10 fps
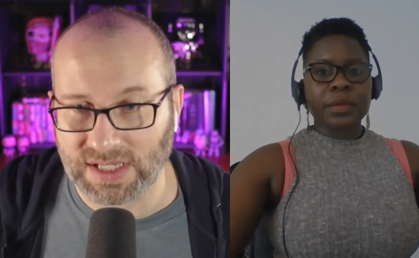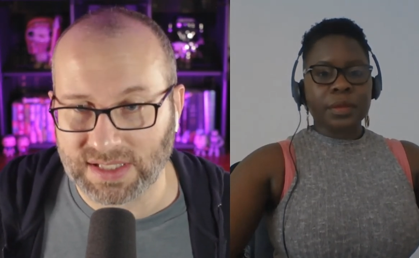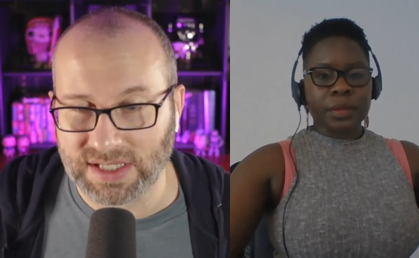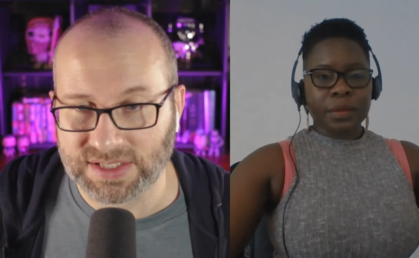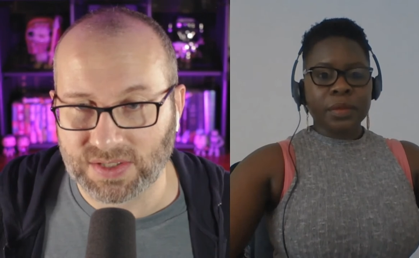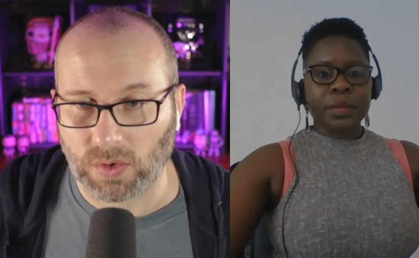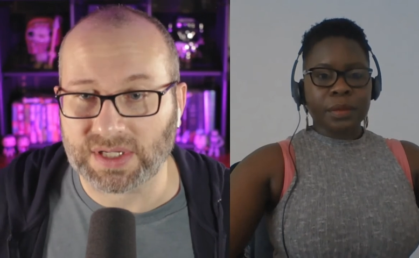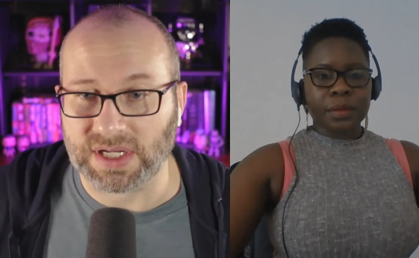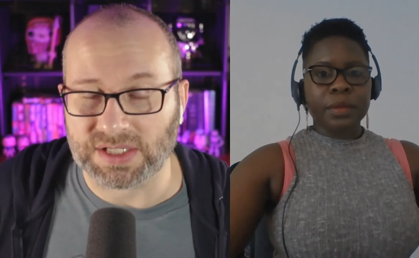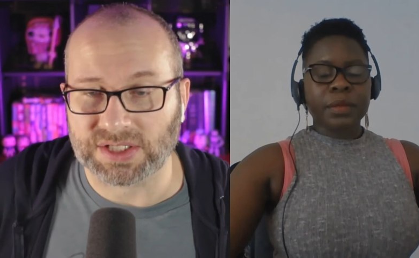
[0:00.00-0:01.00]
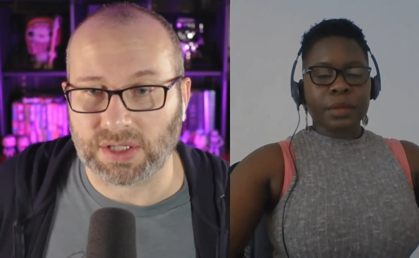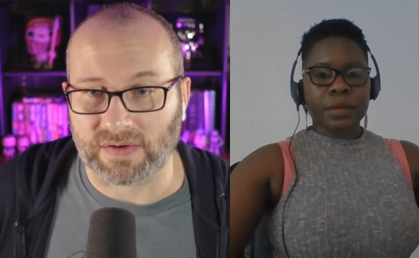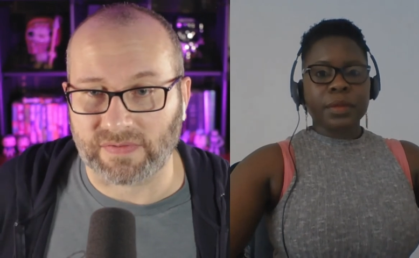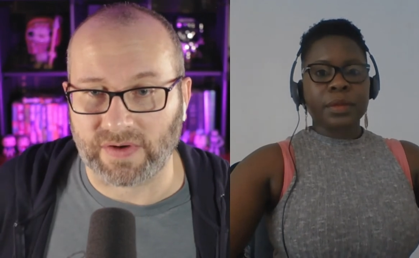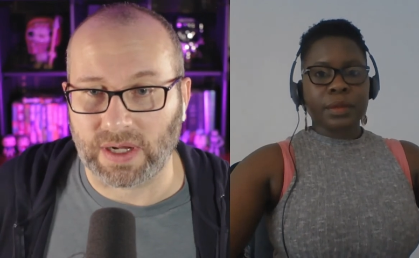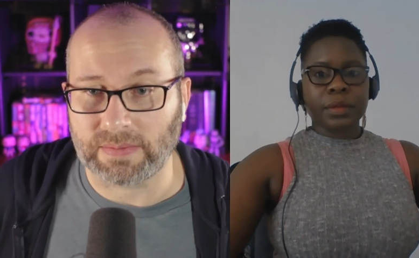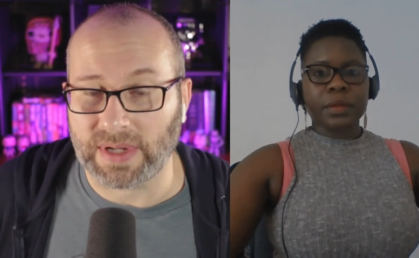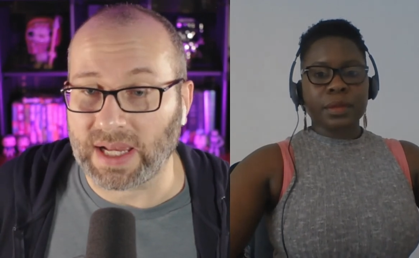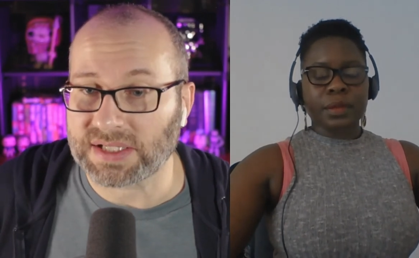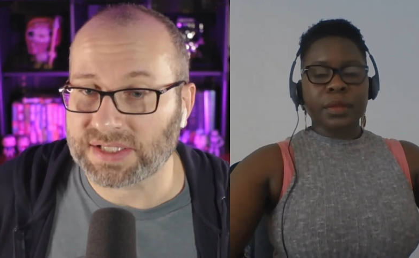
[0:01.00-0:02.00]
Speaker 1: does this? Or did it start from
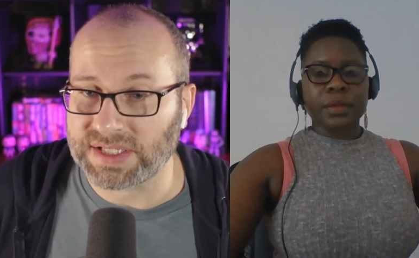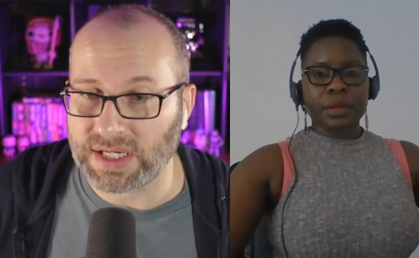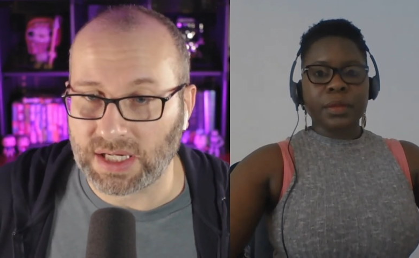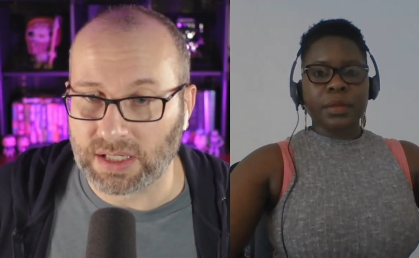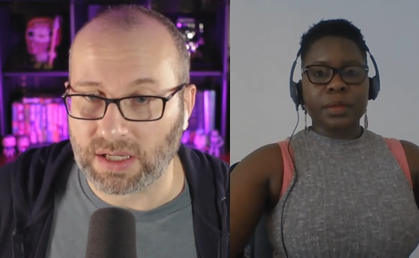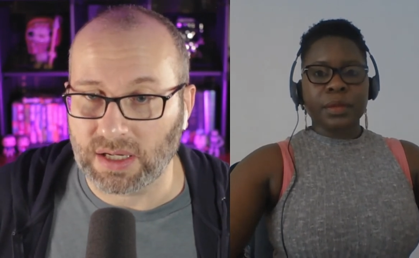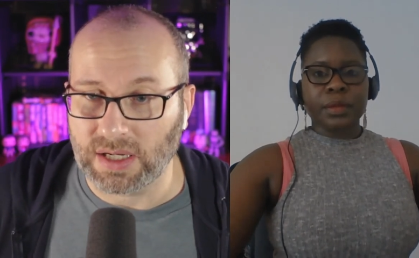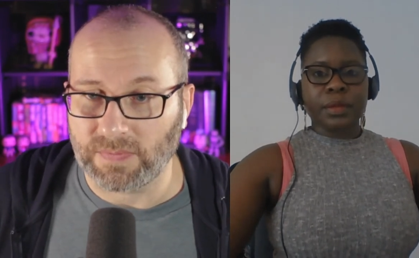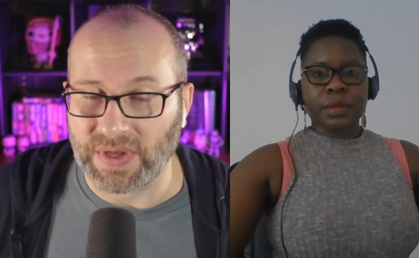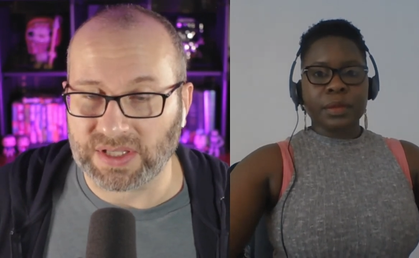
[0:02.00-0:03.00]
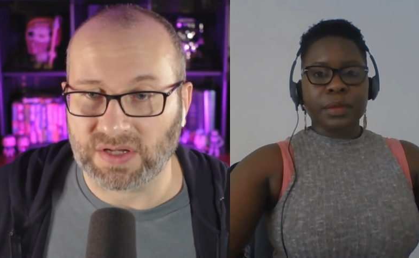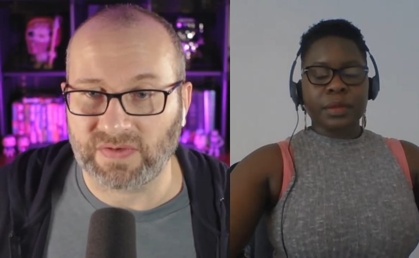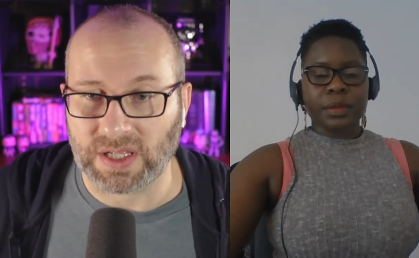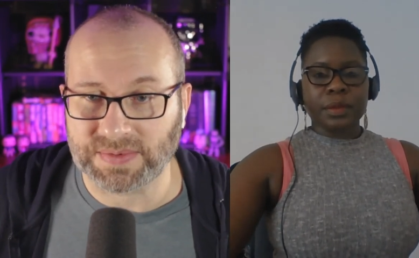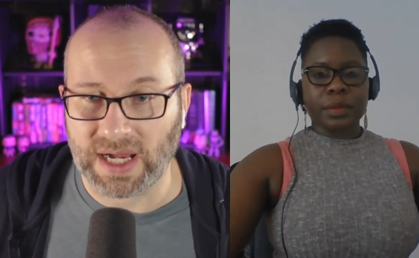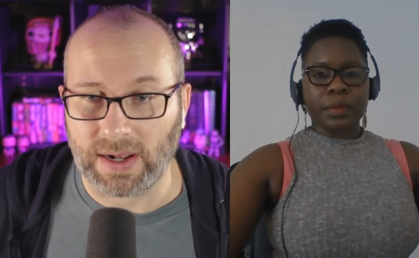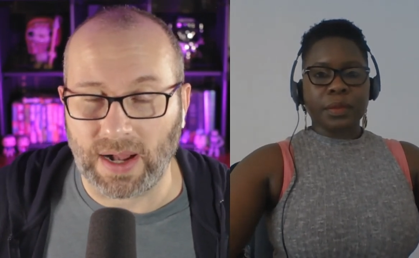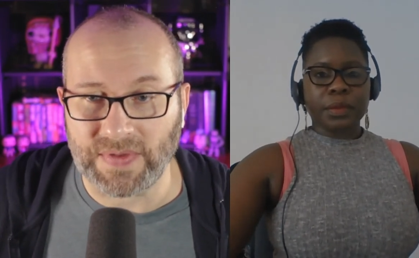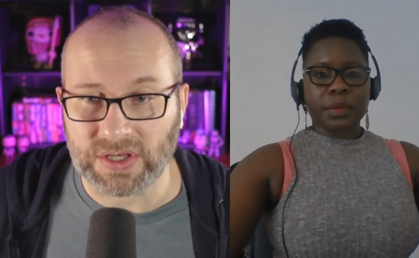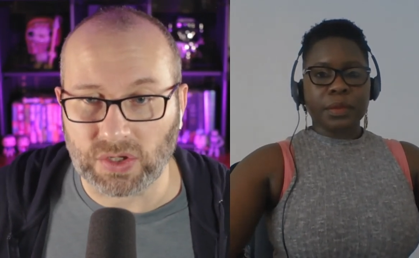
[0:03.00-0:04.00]
a scene that developed out
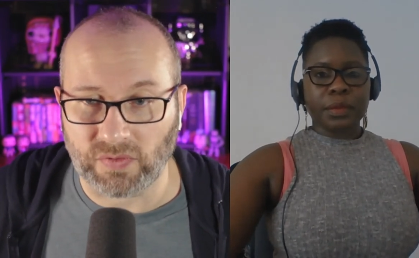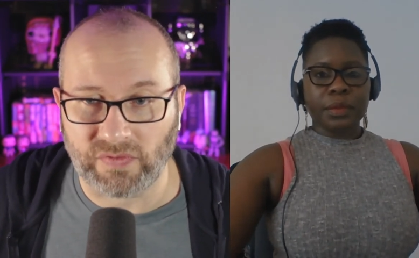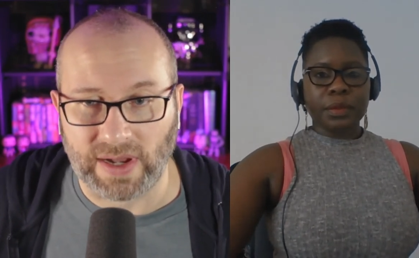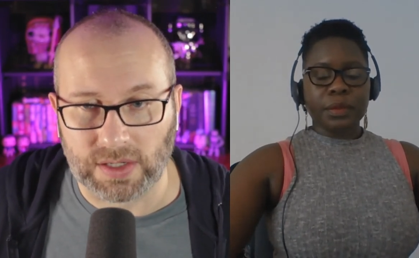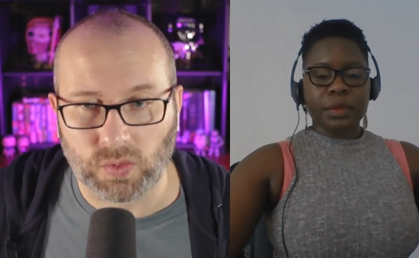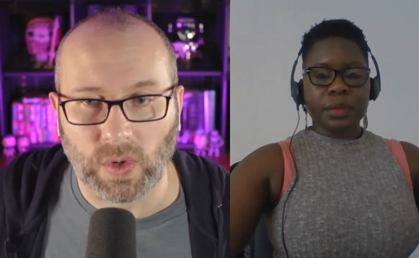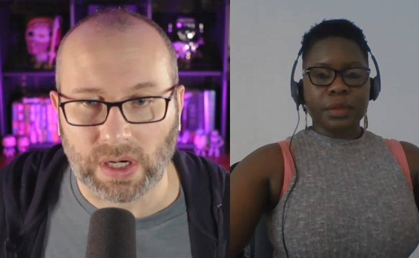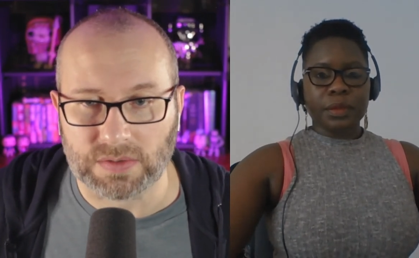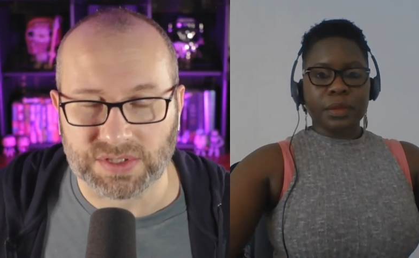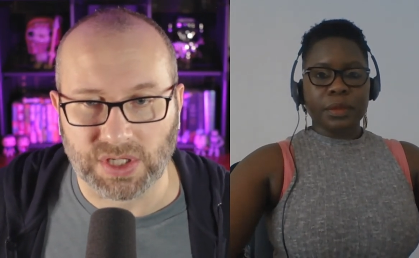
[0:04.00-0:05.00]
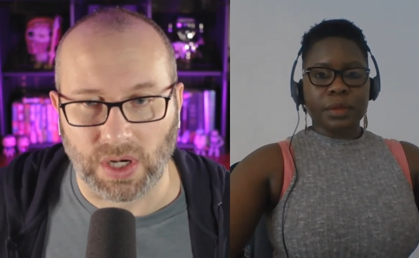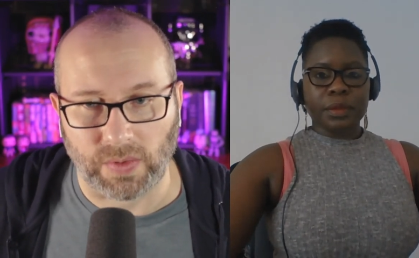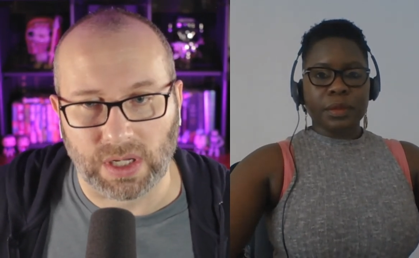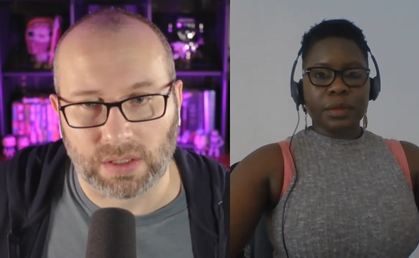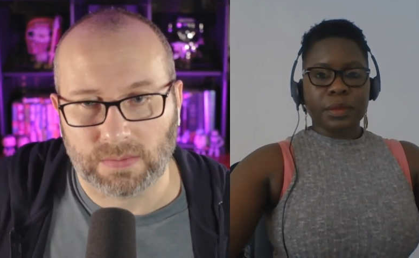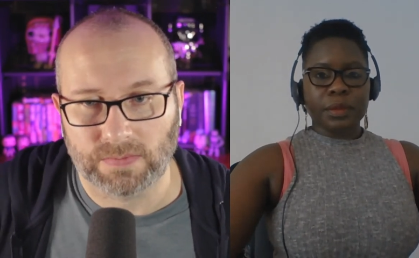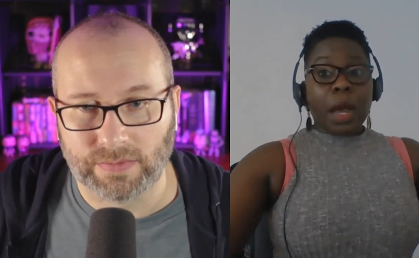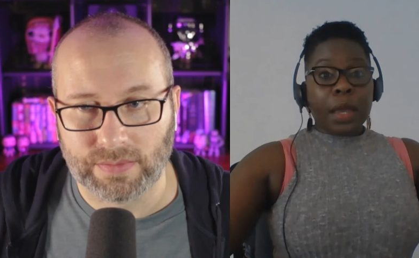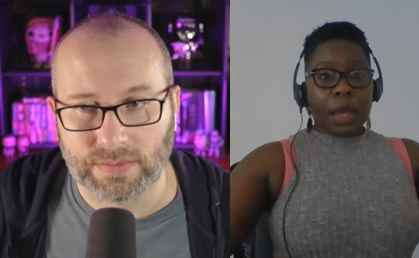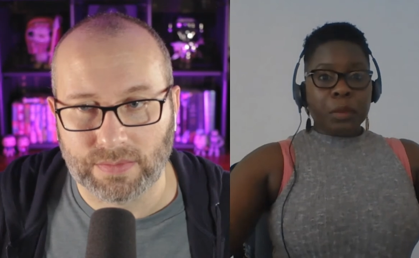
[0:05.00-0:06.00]
and then you found where it was going?
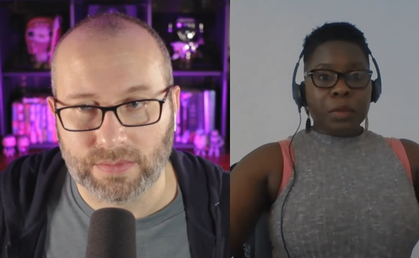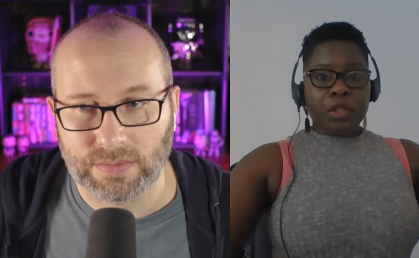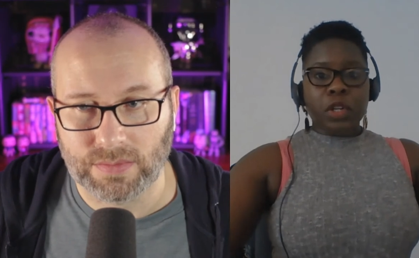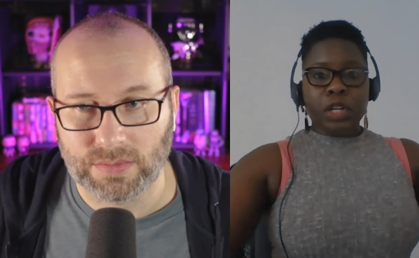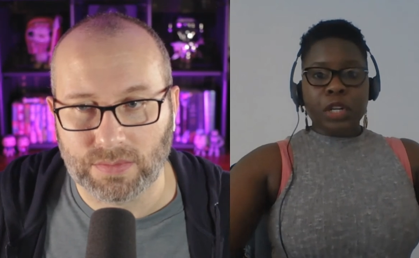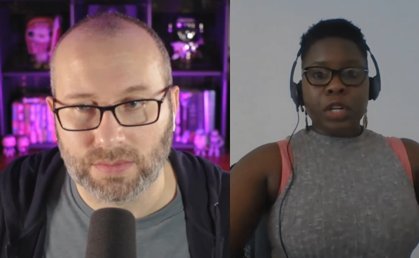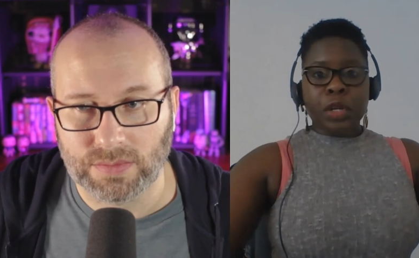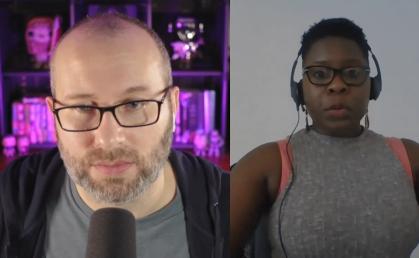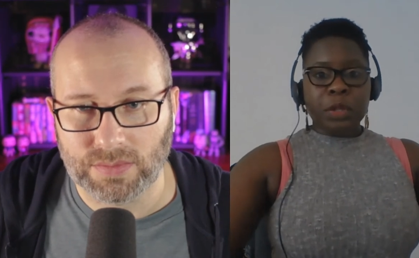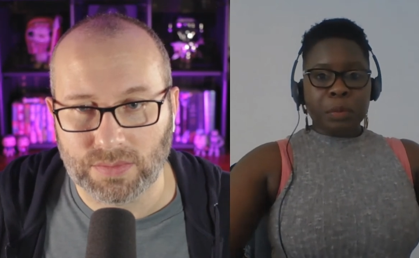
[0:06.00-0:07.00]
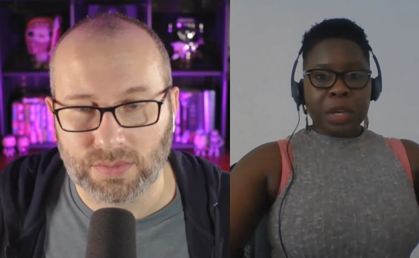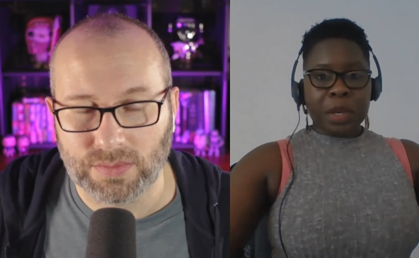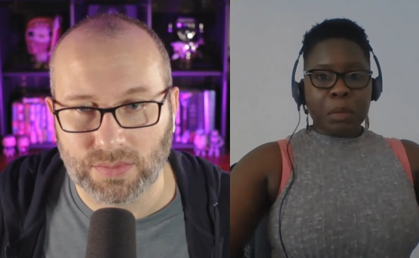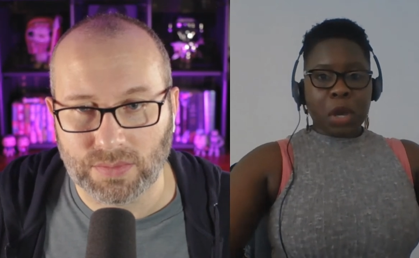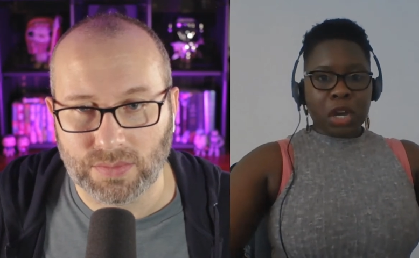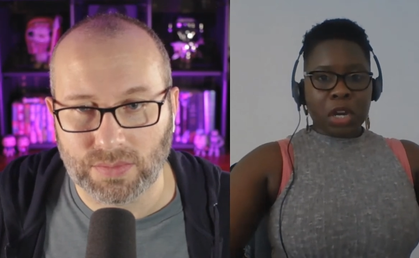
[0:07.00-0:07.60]
Speaker 2: I absolutely knew with being